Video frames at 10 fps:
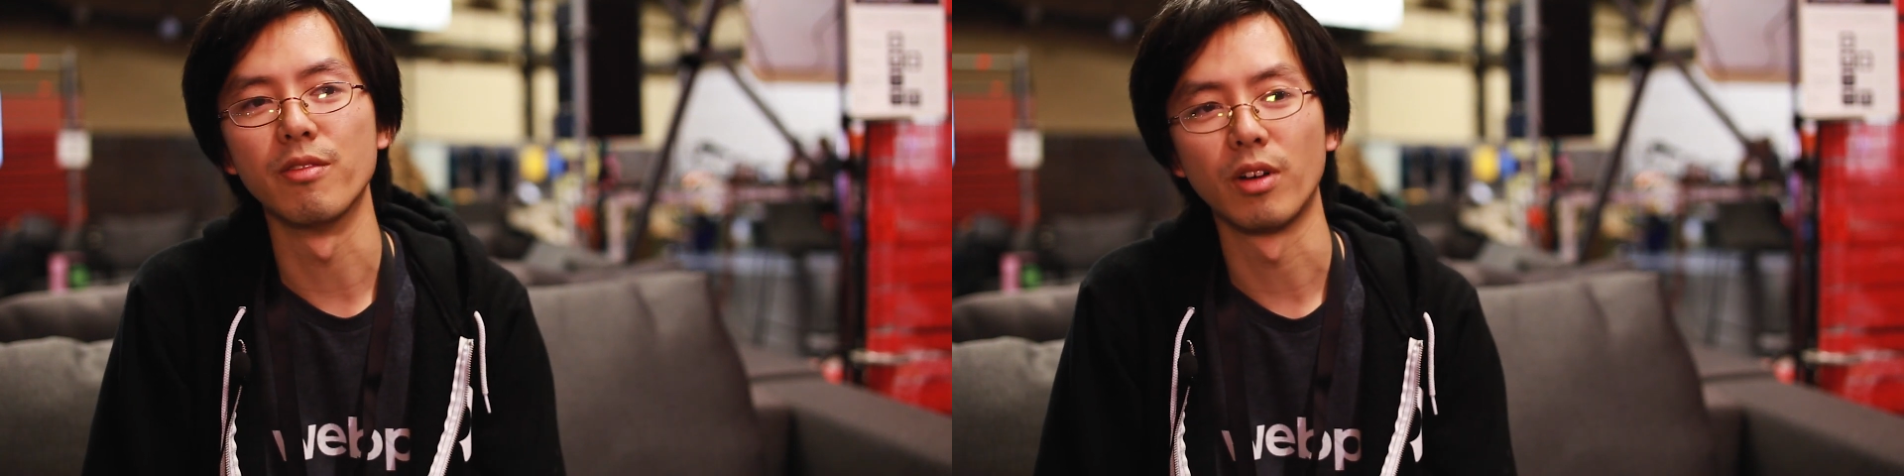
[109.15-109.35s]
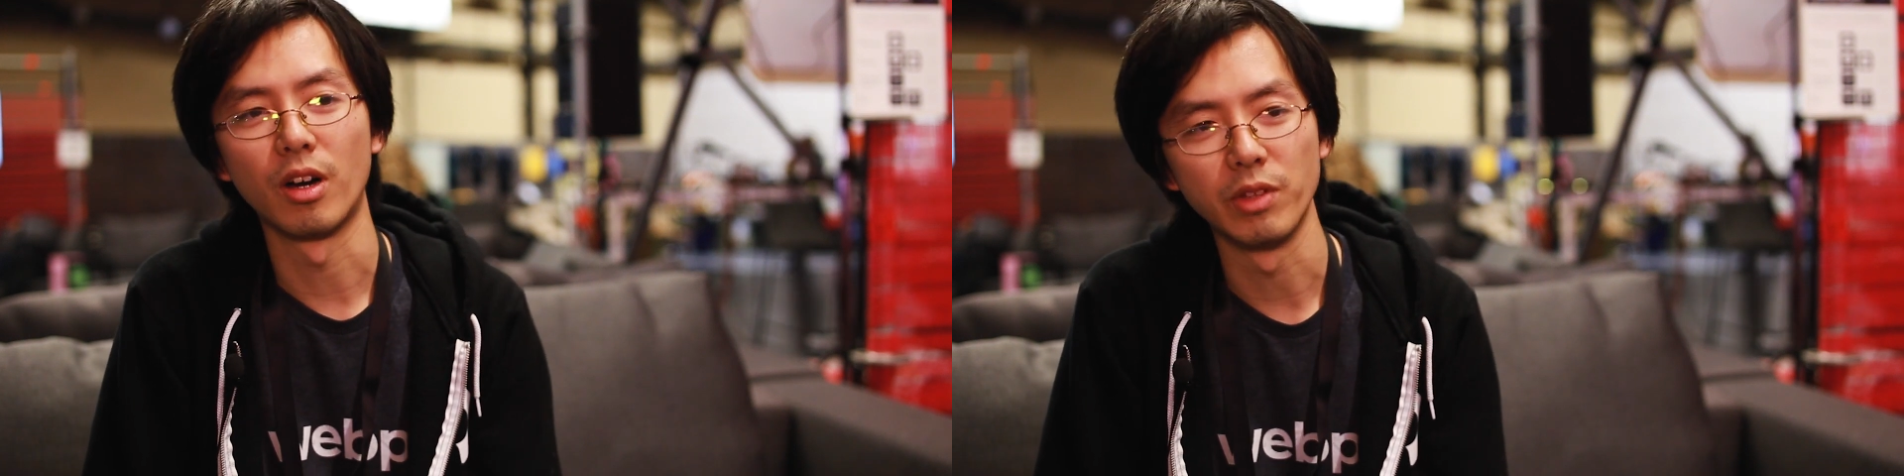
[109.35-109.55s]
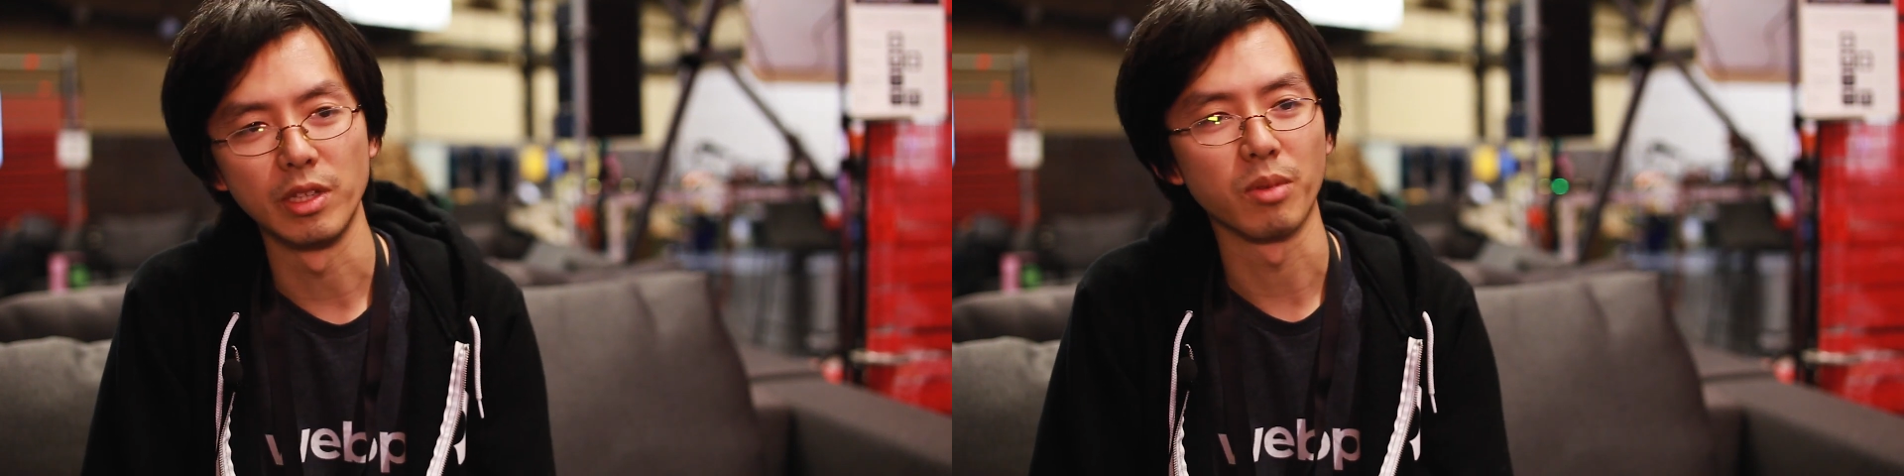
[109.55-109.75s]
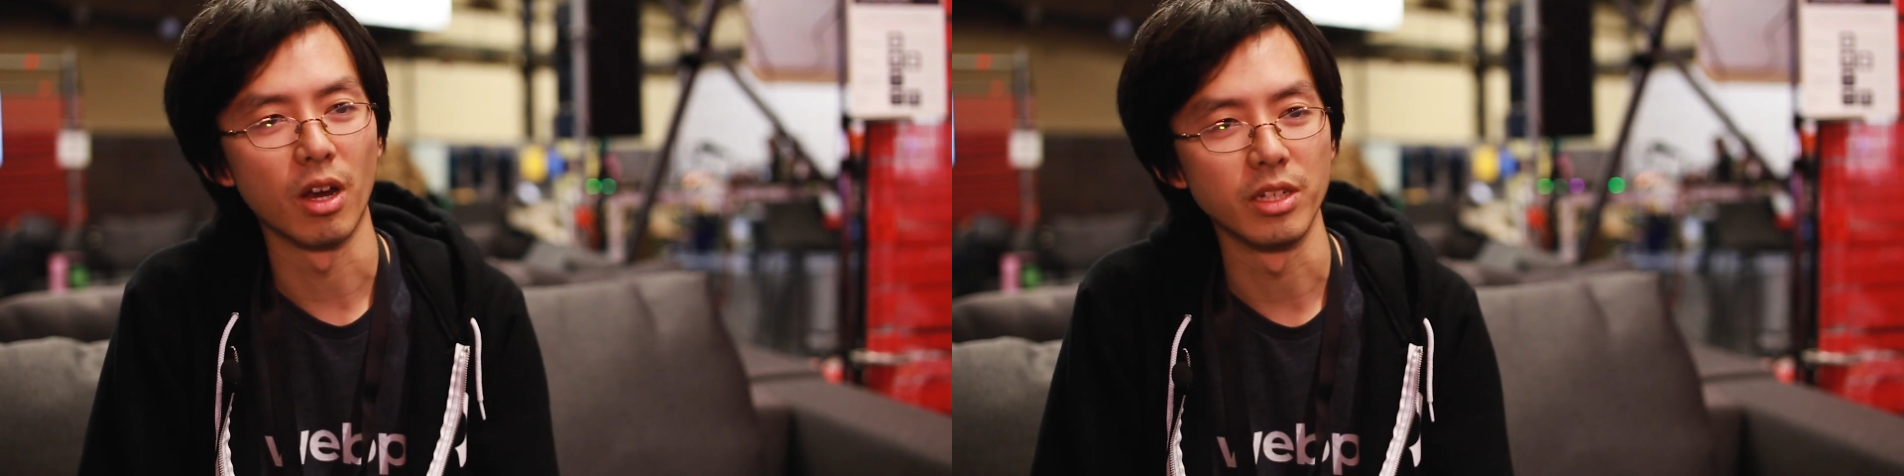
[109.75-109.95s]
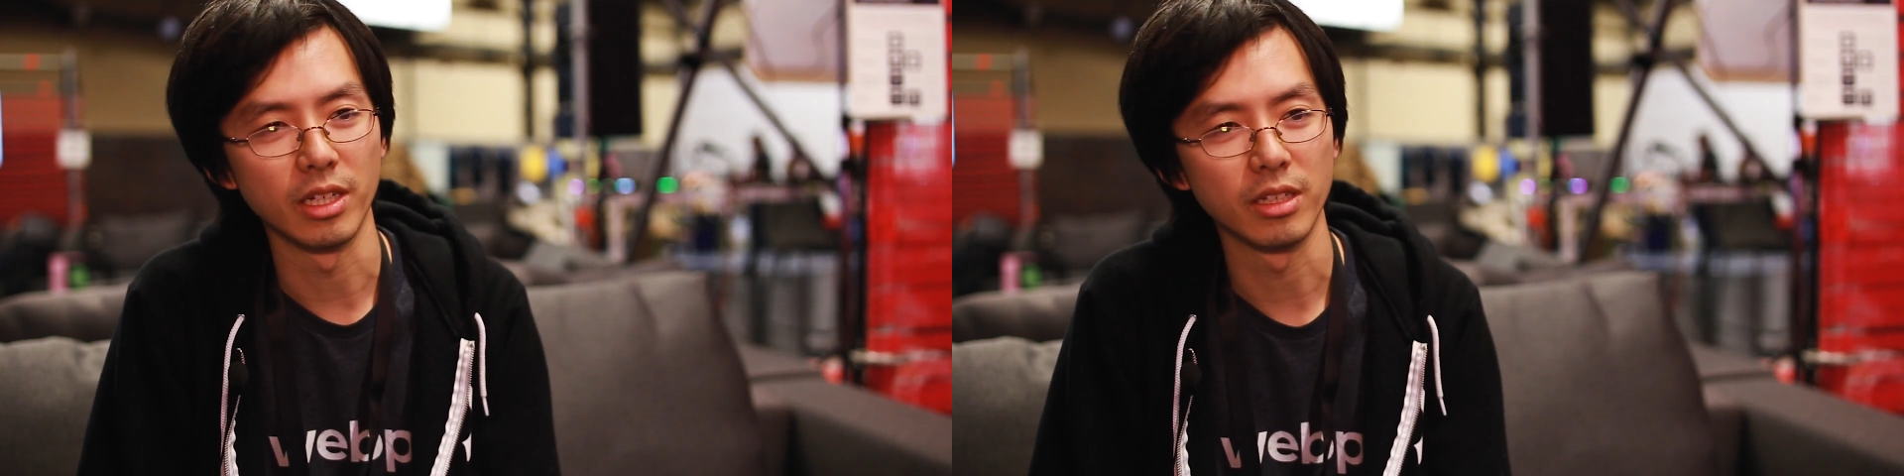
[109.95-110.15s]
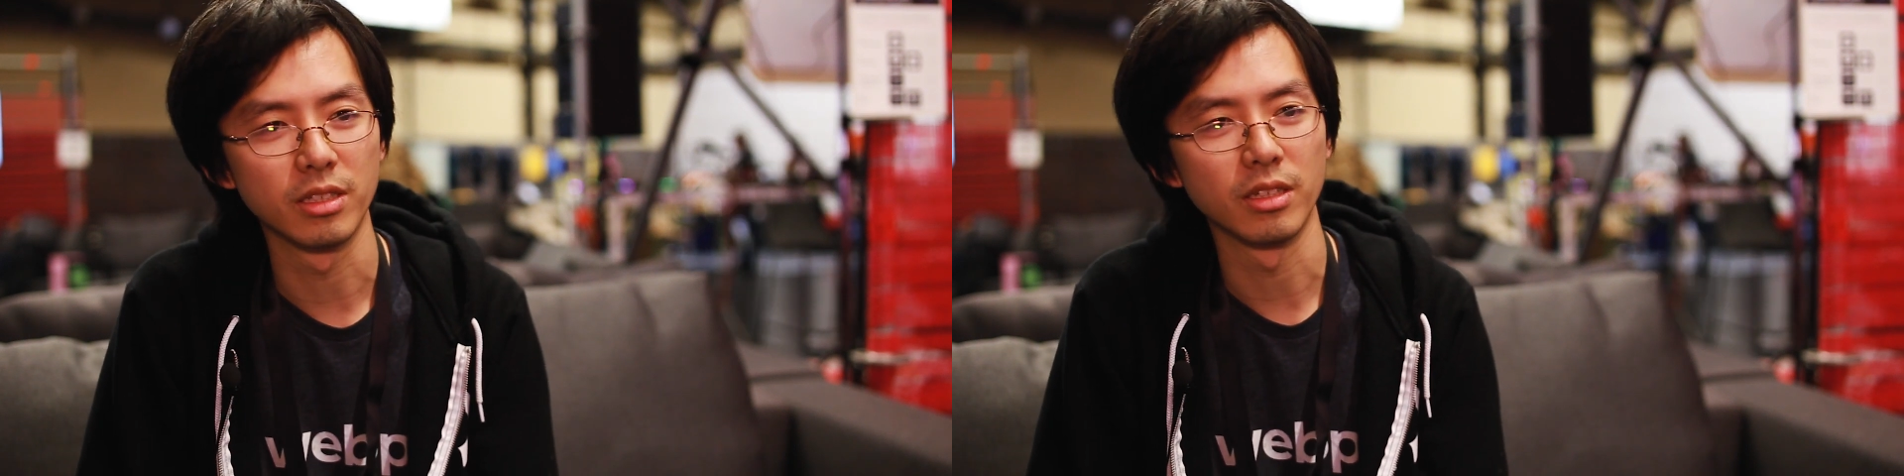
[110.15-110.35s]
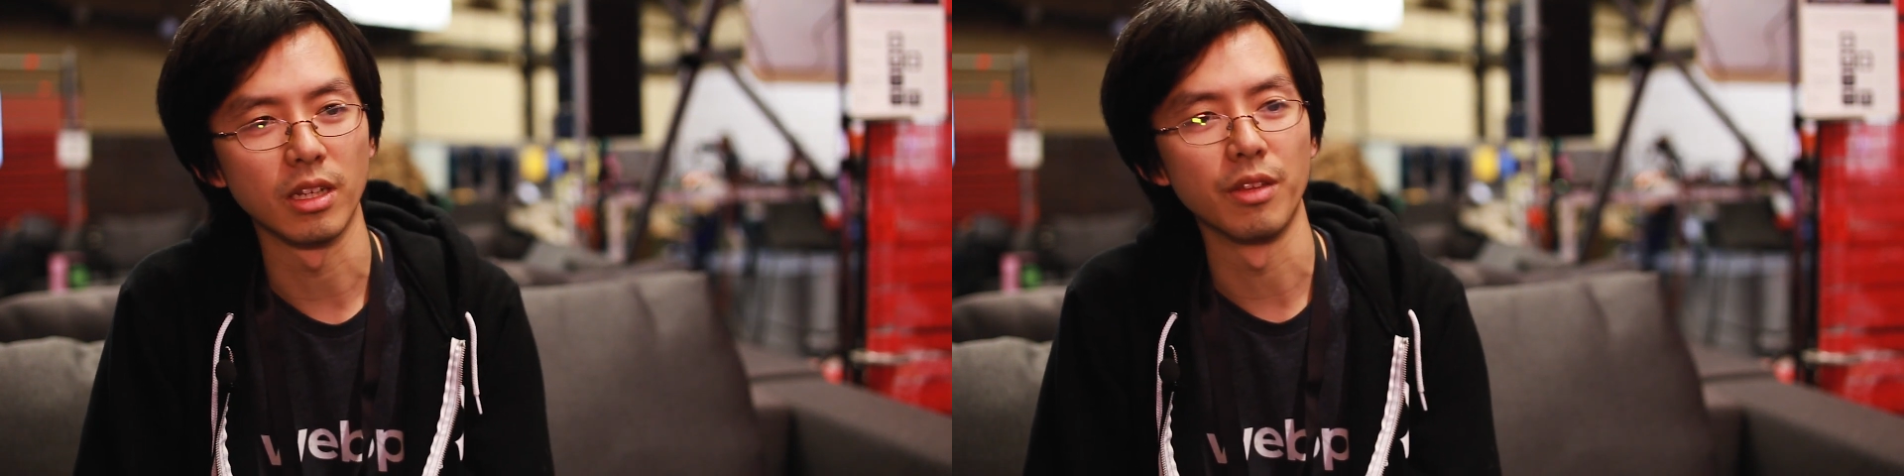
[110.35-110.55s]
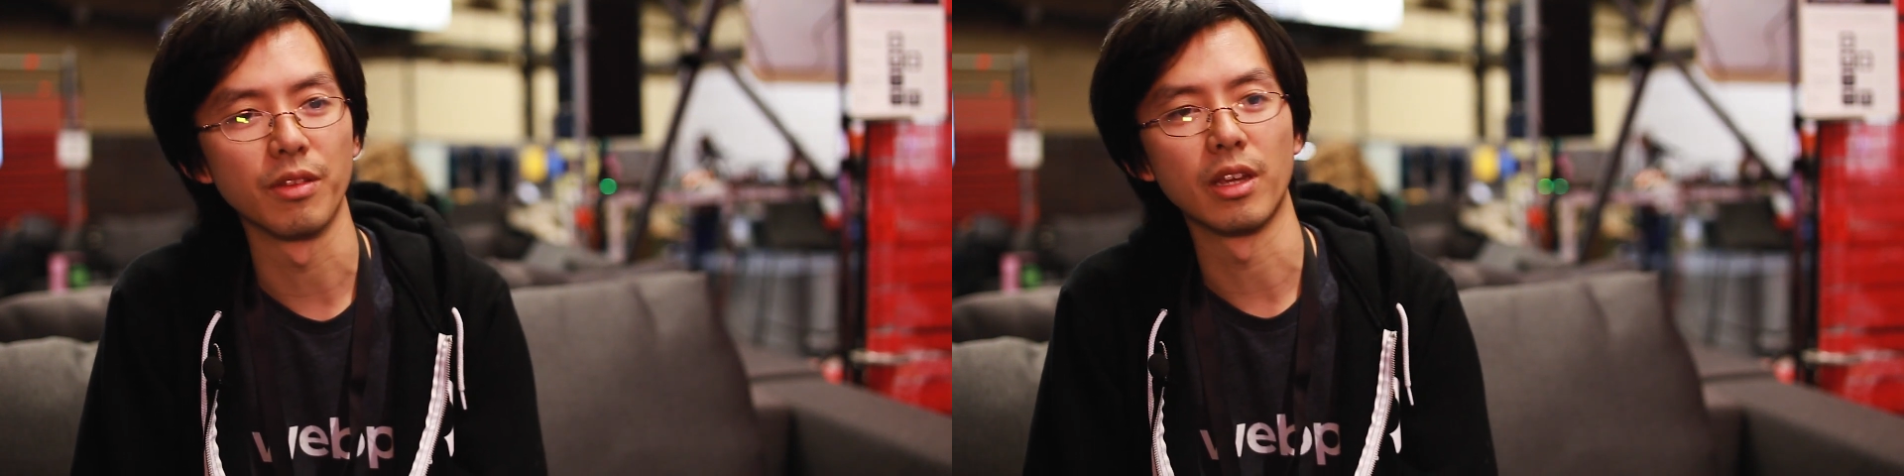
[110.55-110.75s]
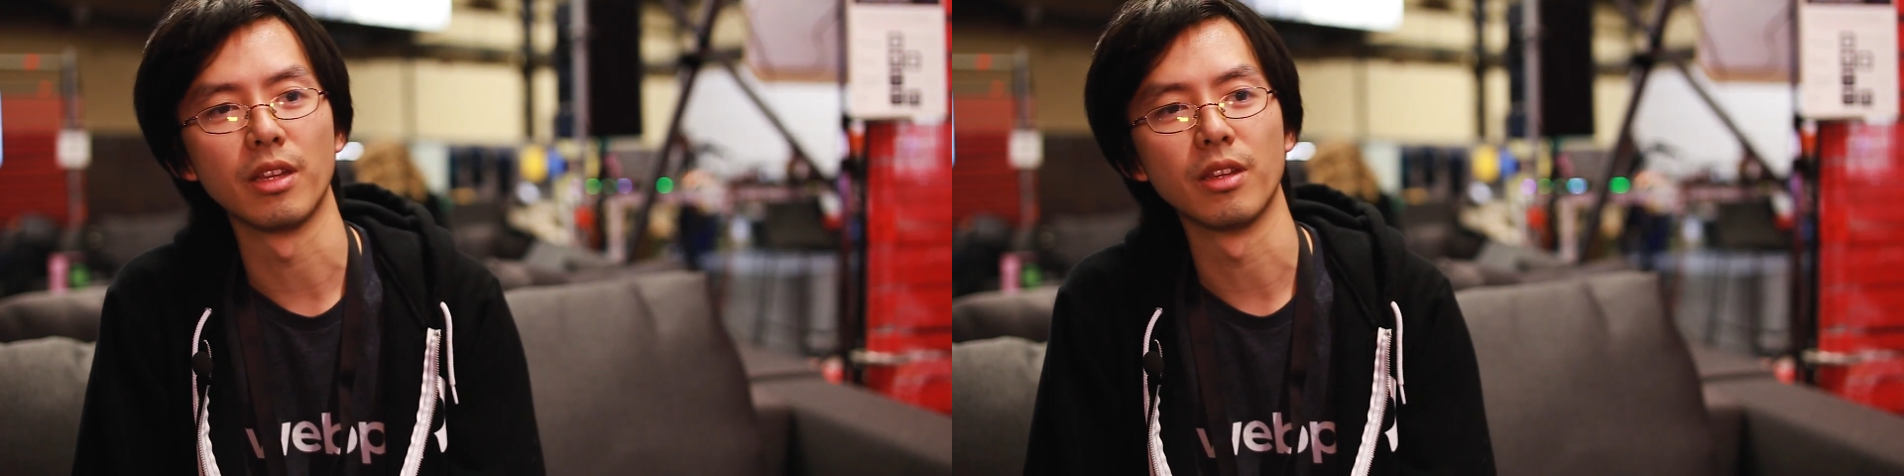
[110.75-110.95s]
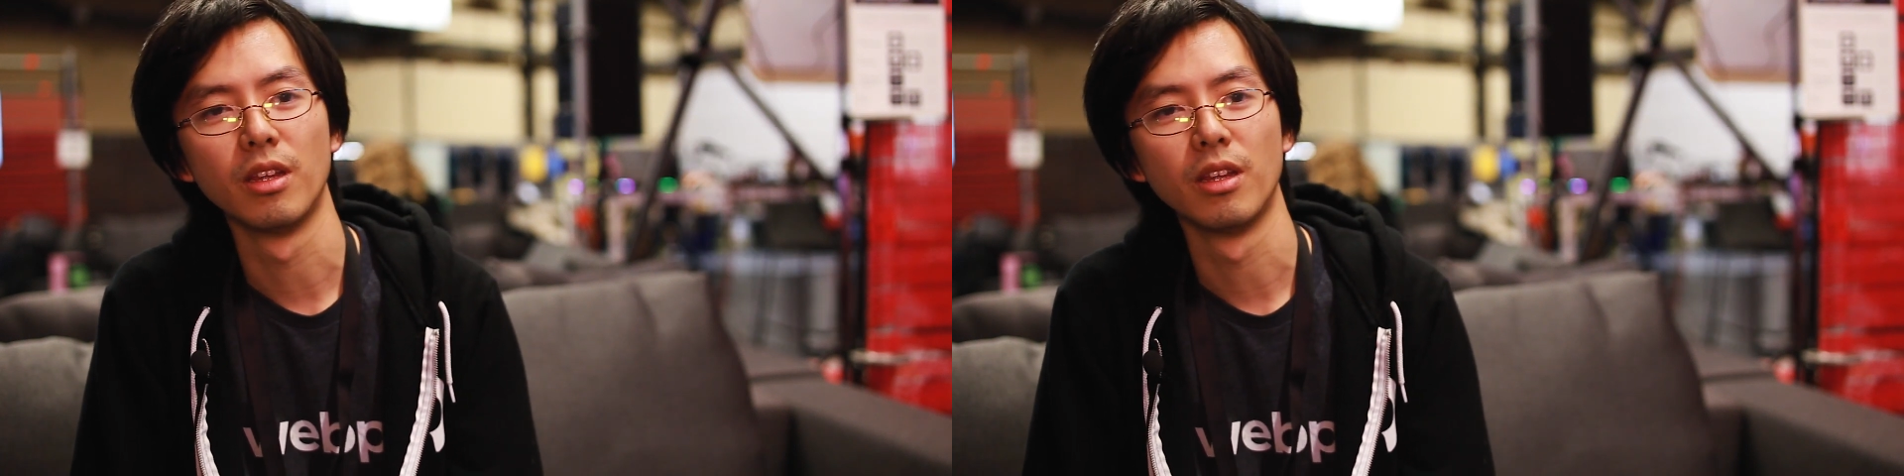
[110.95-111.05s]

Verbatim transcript: involved in the project and then